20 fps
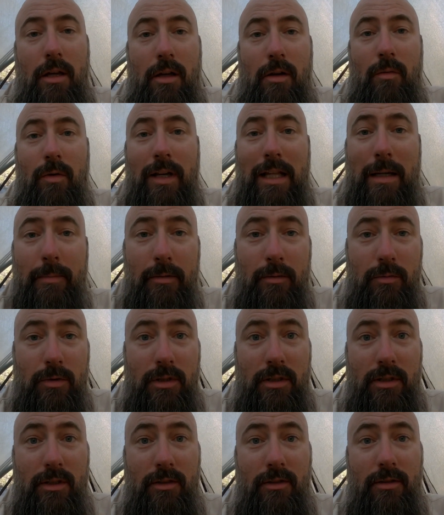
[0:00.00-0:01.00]
What happened
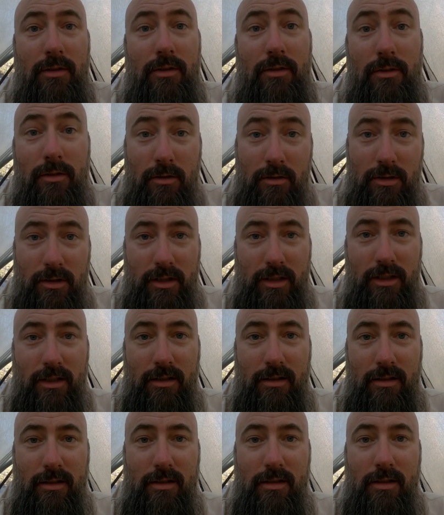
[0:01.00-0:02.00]
was Sterling,
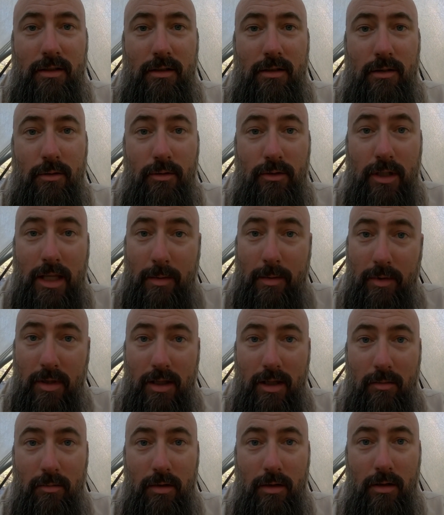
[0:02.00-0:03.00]
who was hammock
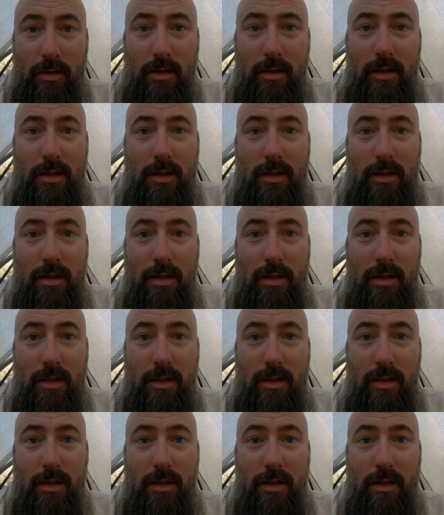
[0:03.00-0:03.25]
camping